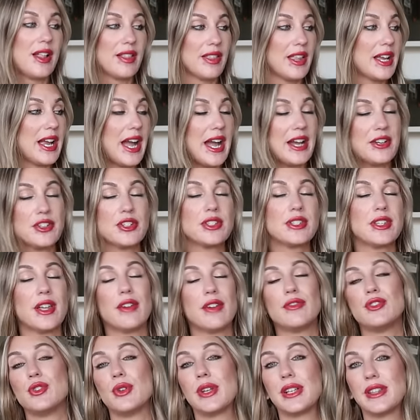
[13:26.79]
like I just
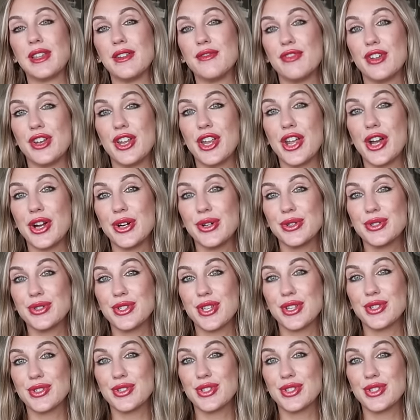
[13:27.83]
love doing lip videos,